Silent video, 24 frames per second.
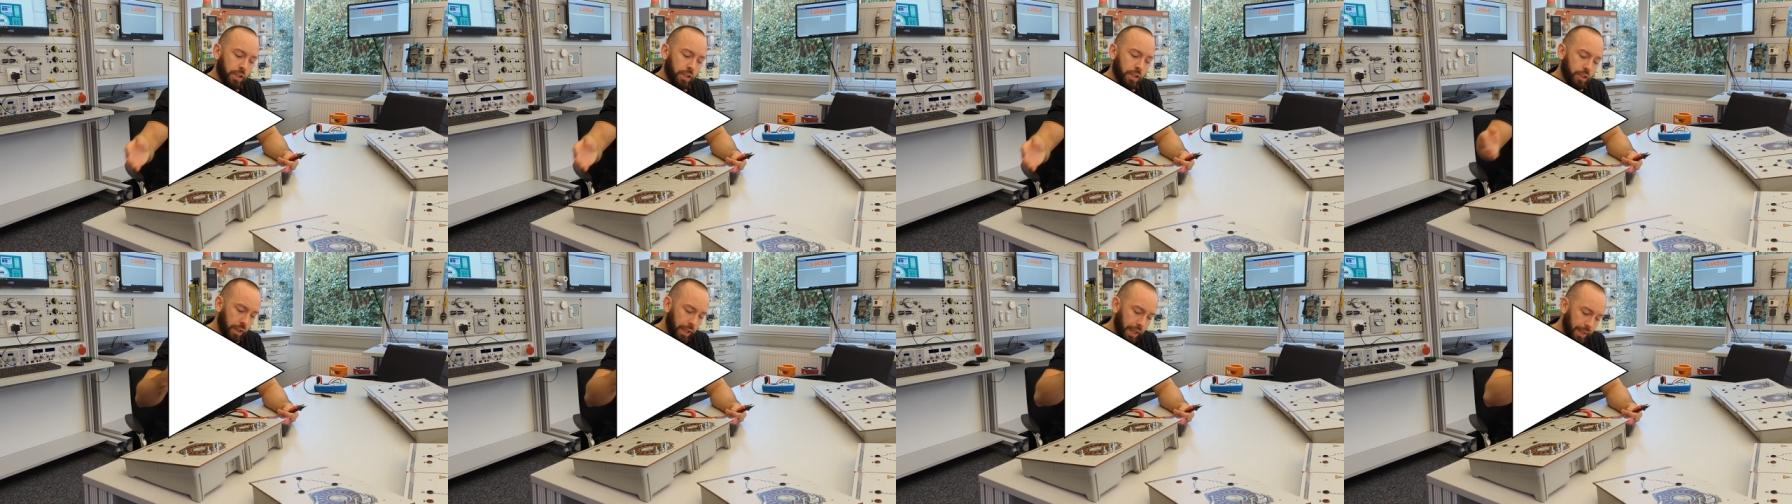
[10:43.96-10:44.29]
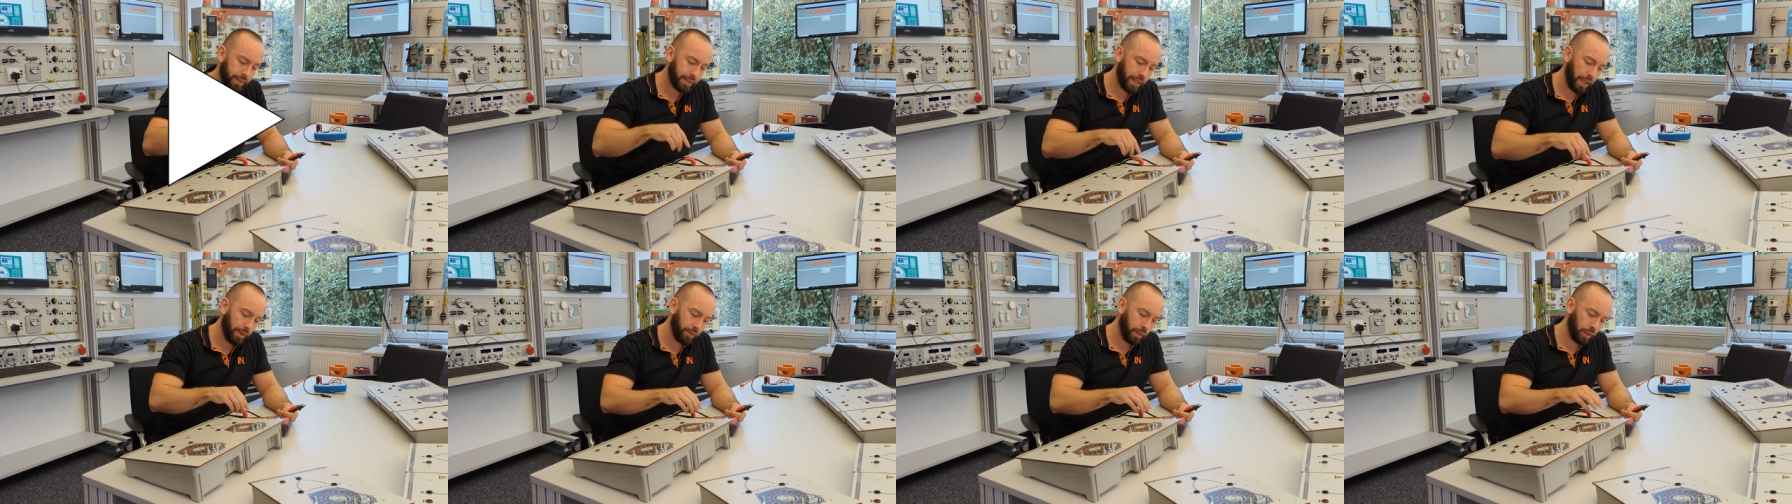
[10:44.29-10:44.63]
So
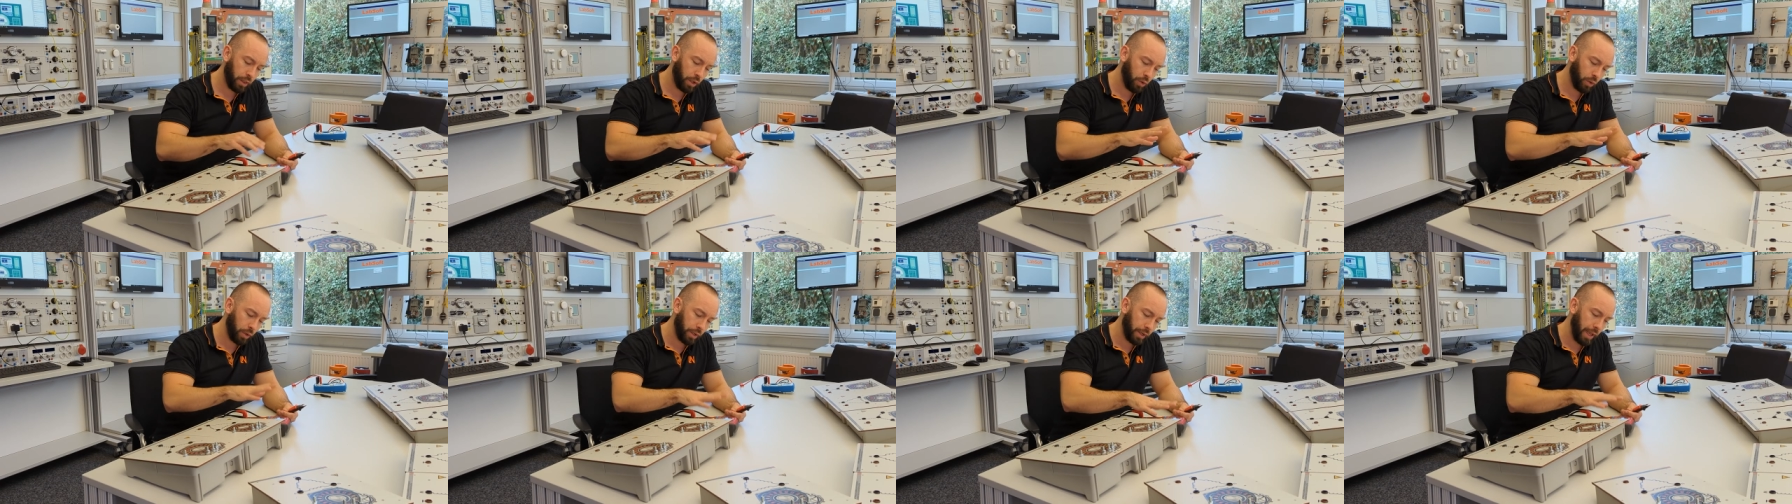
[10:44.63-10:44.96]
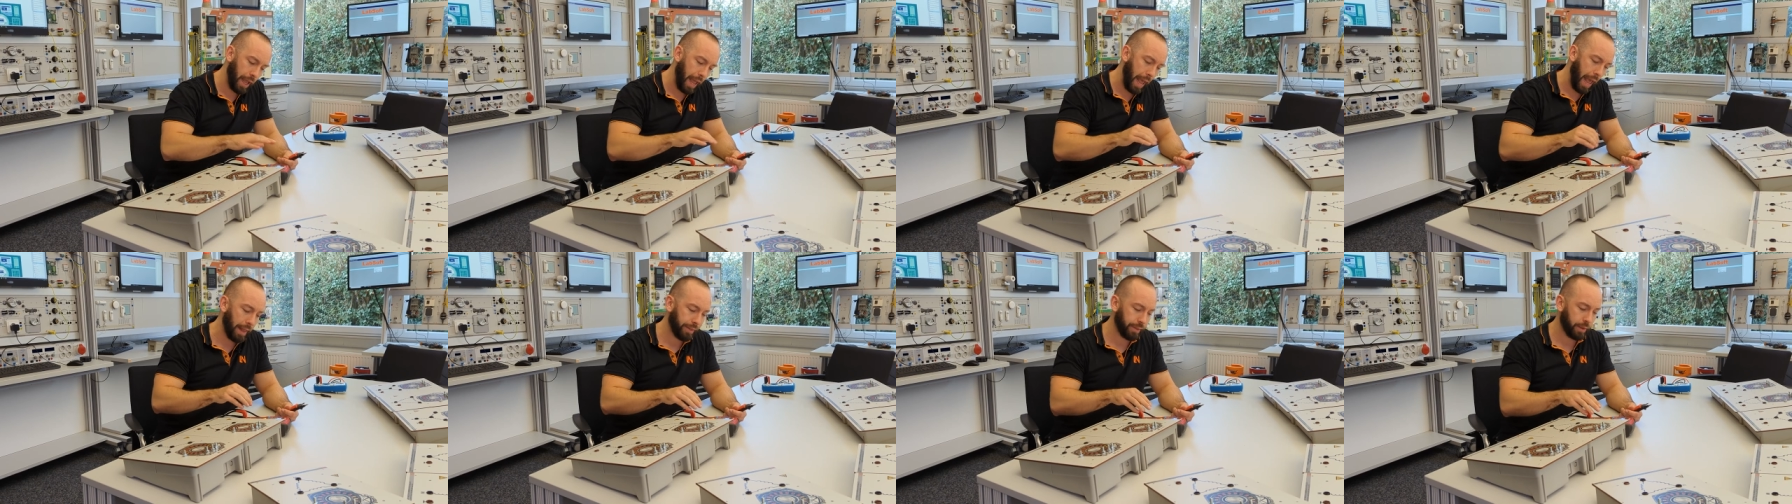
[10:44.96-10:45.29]
let's have a look
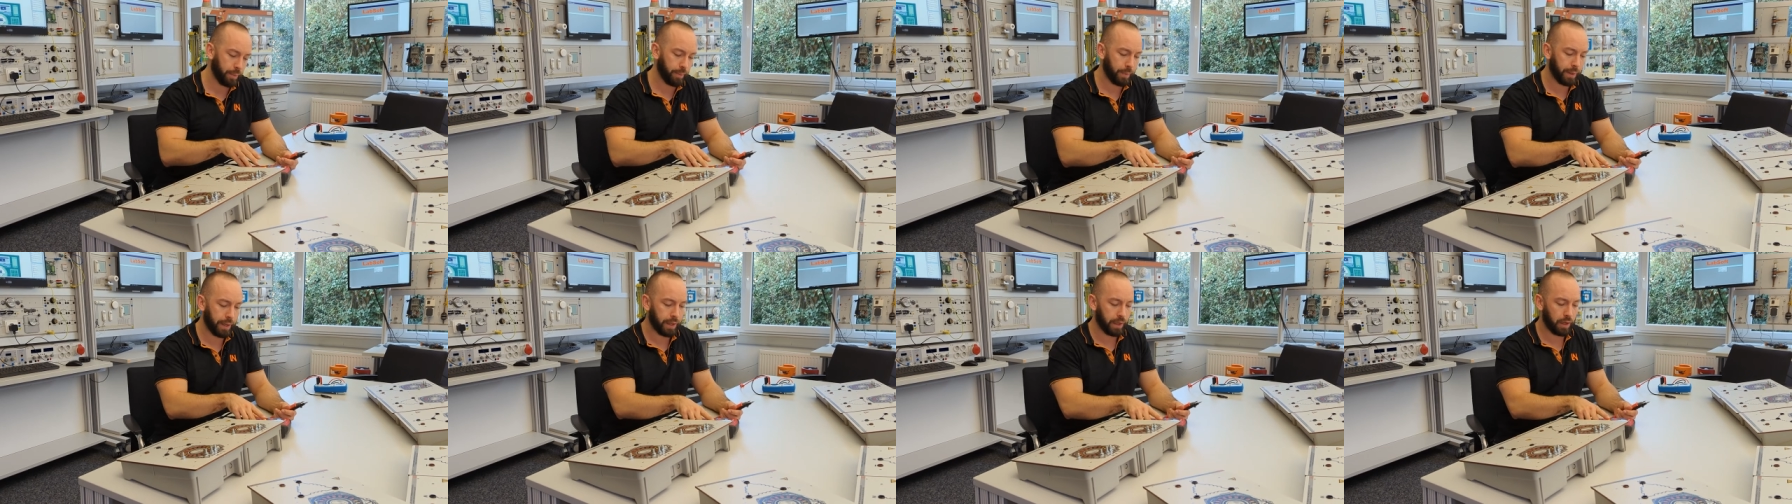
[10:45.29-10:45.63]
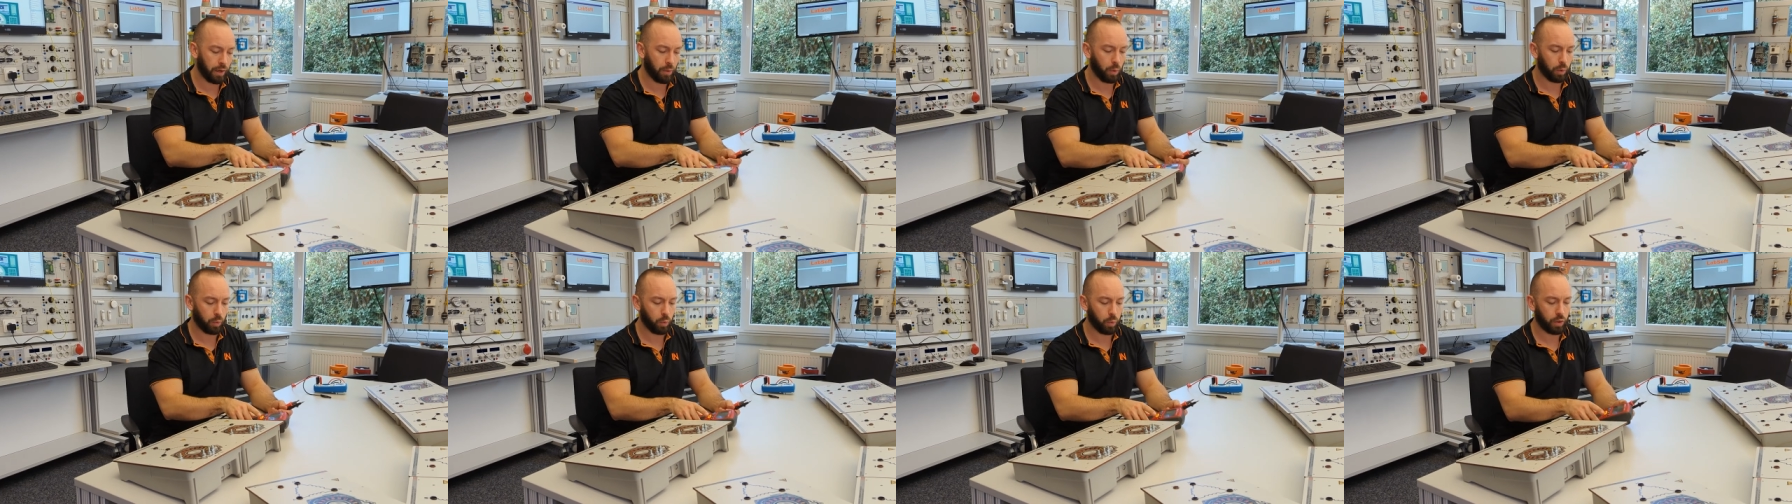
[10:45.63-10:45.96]
at the
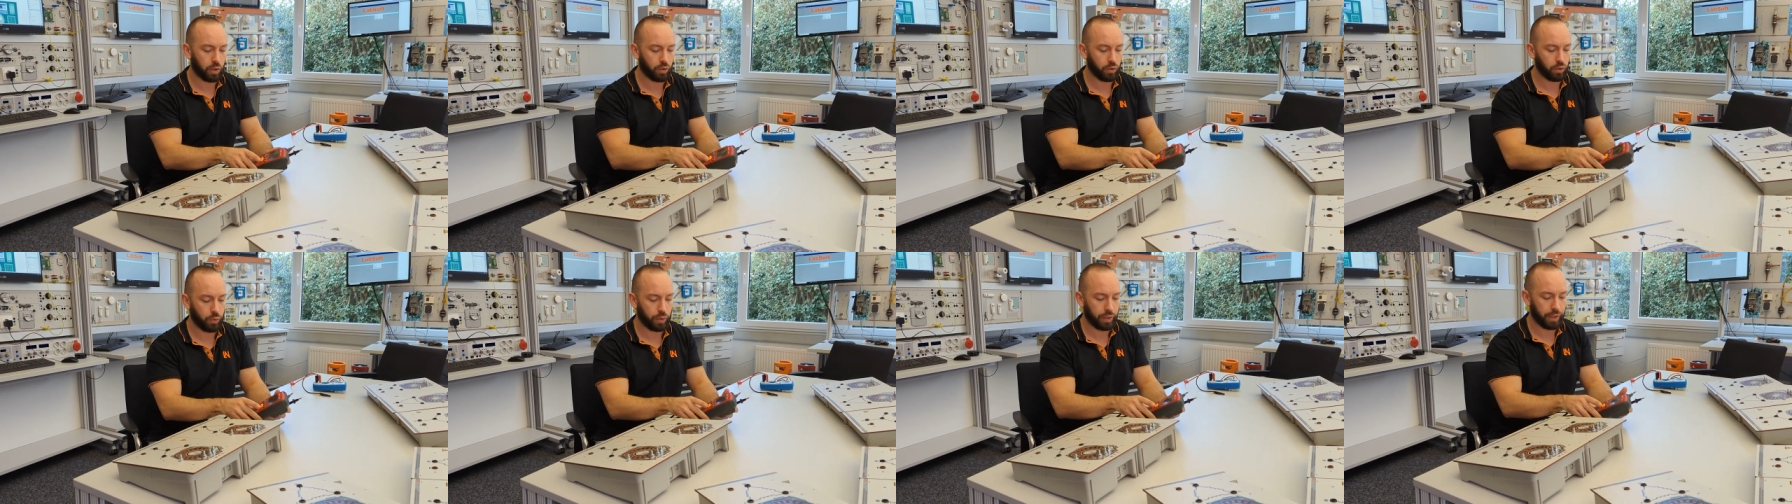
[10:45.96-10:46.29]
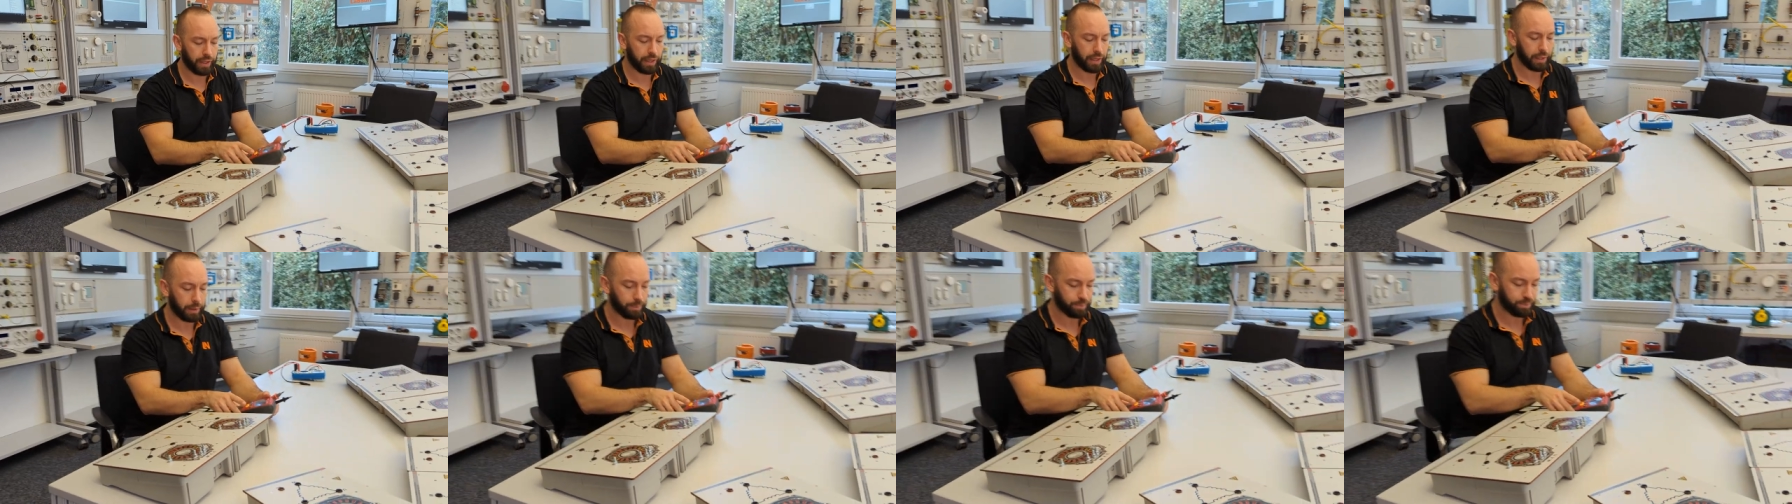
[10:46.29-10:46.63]
meter, what we are doing
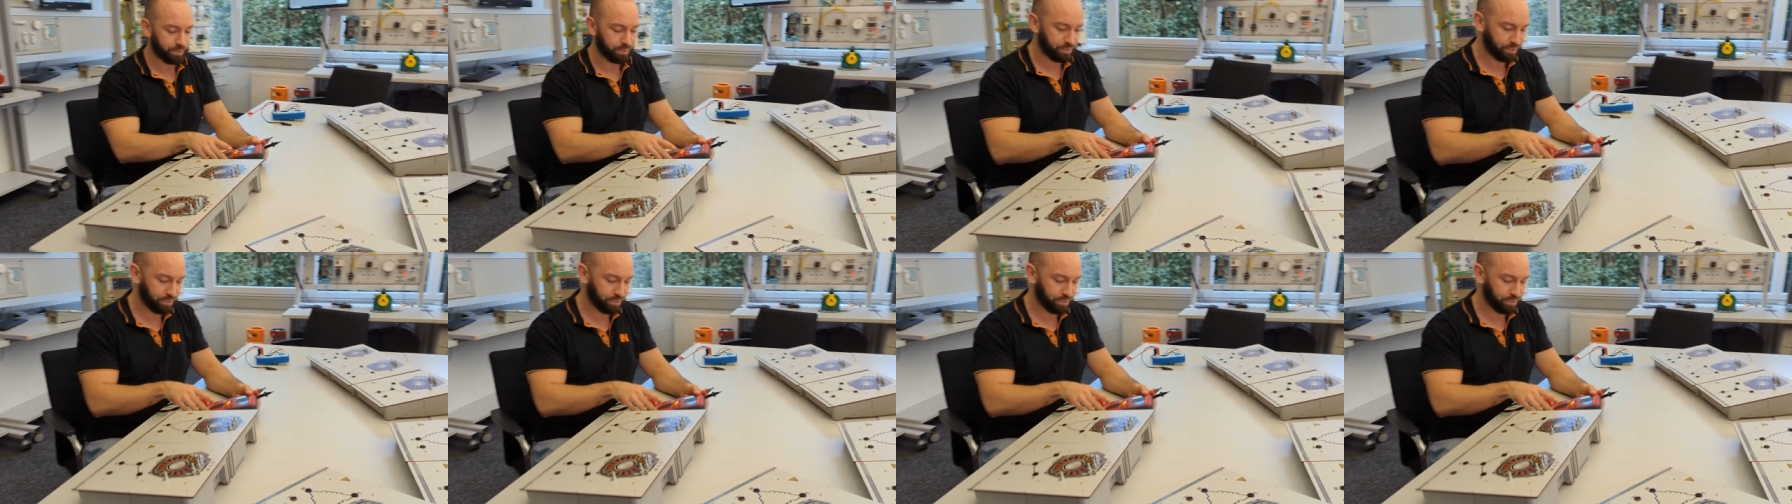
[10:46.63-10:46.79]
here.